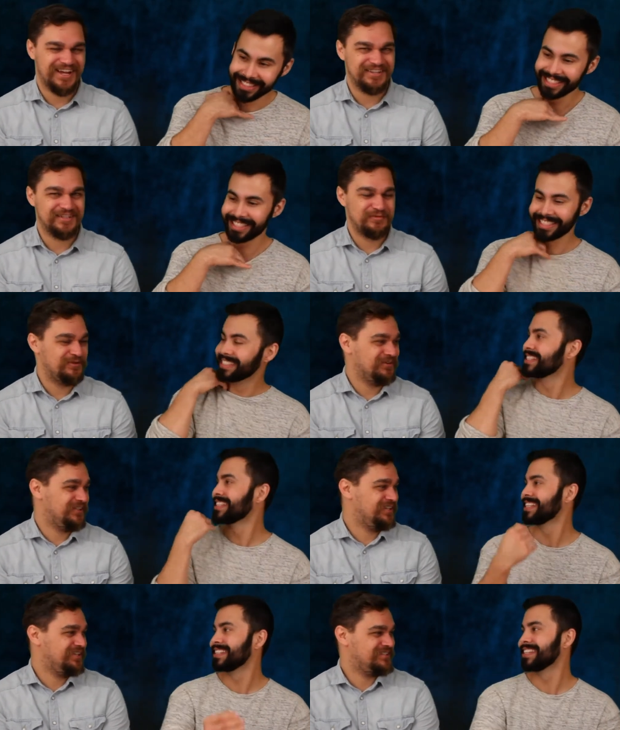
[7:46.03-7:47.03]
Speaker 1: I think it'll be
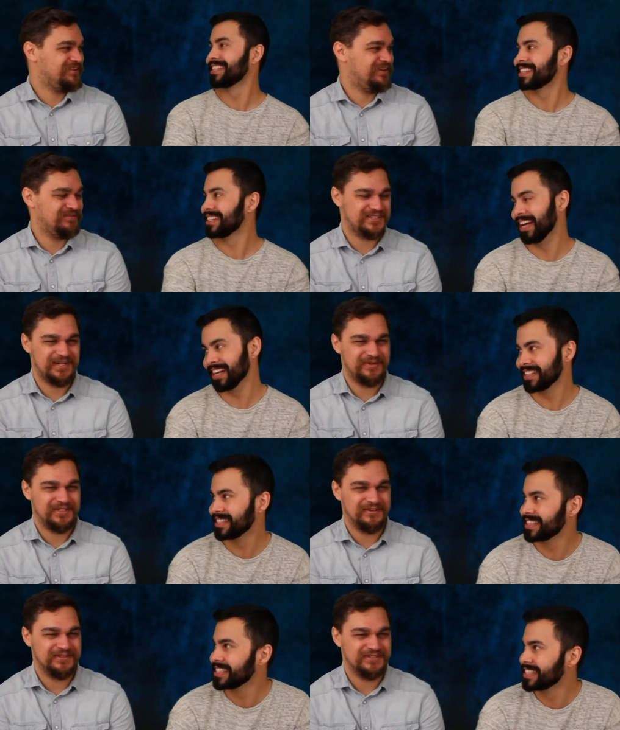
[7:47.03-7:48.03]
really good. So I'm yeah. excited
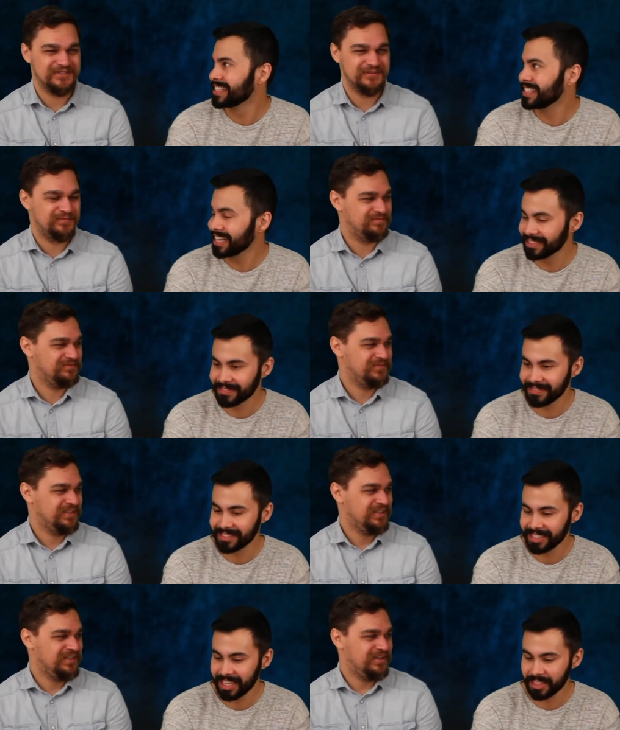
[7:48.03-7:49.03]
about that one too. Yeah.
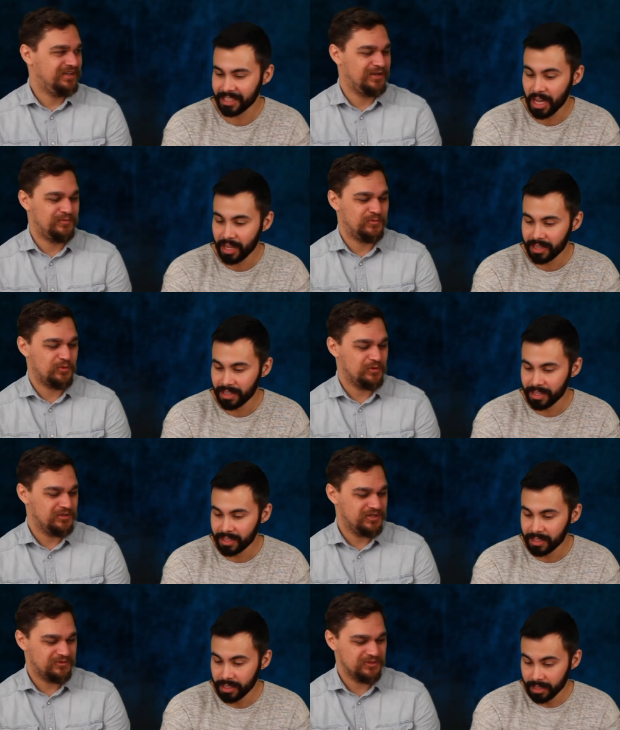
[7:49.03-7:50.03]
Yeah. Um, what
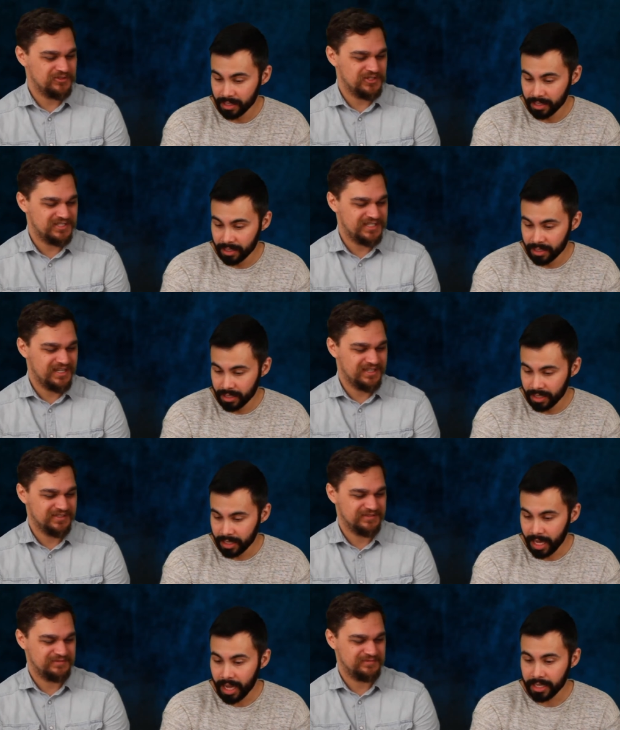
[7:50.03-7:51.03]
are we What are we drinking
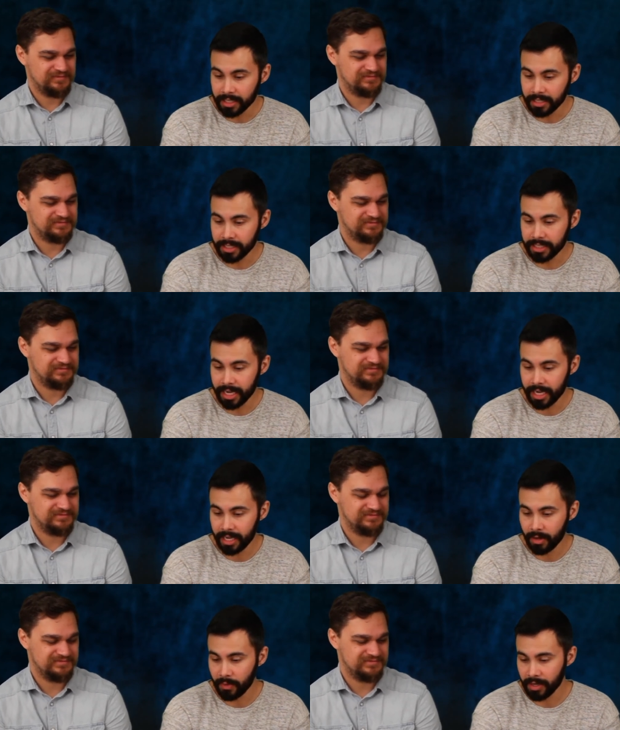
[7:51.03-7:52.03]
today? Yeah,
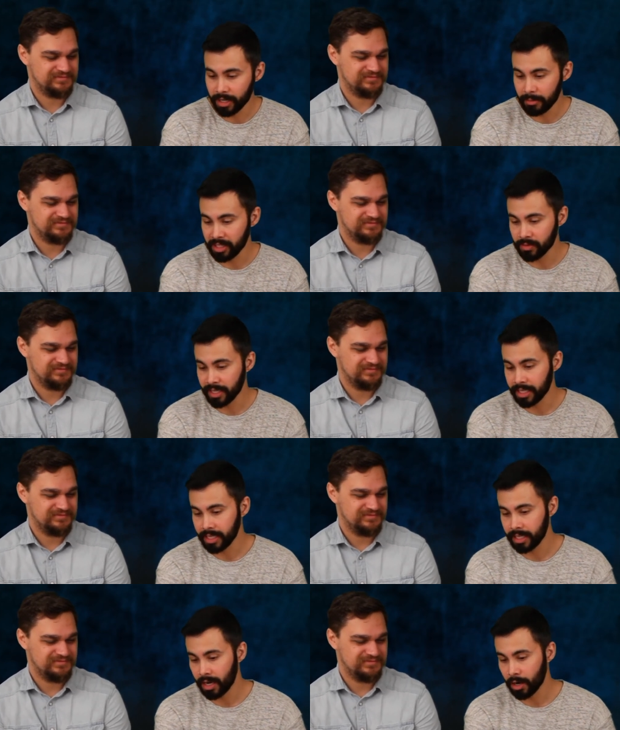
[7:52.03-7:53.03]
Speaker 2: today we are going to be
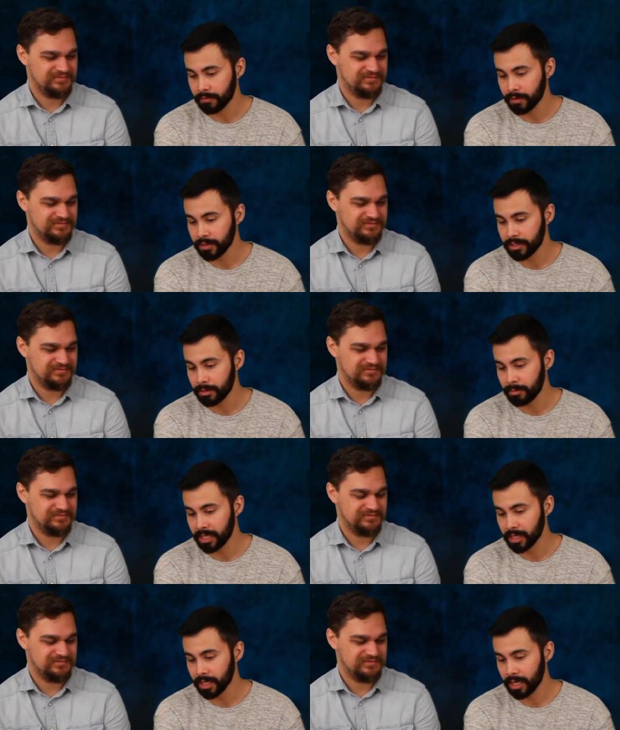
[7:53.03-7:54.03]
drinking our first
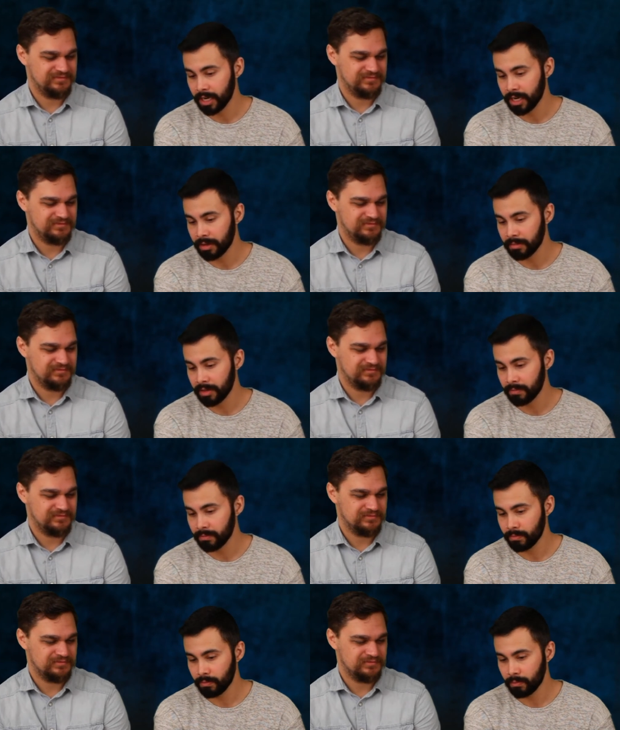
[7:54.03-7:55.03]
beer um,
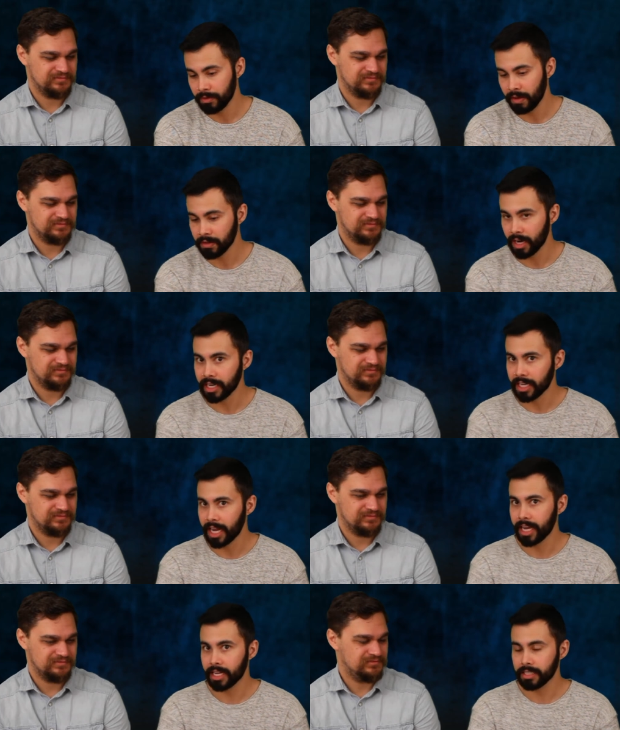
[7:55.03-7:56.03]
that we've ever gotten in
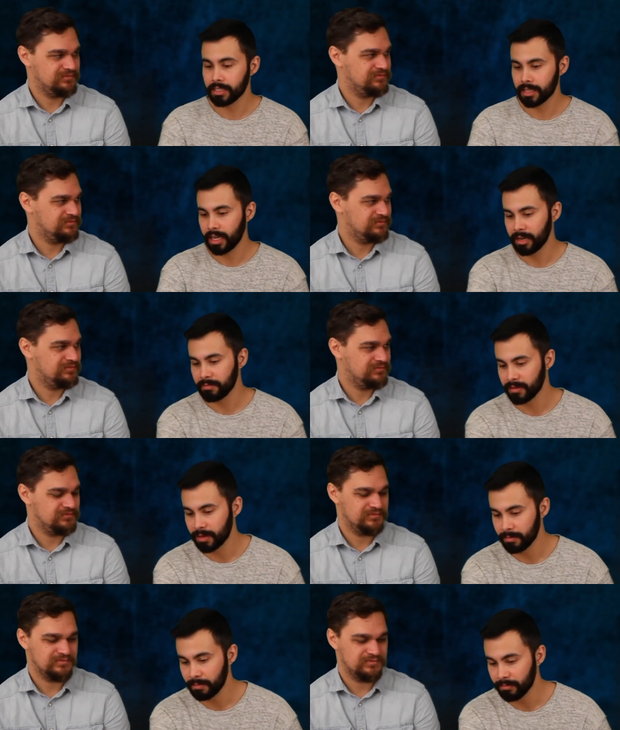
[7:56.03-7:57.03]
cans um, from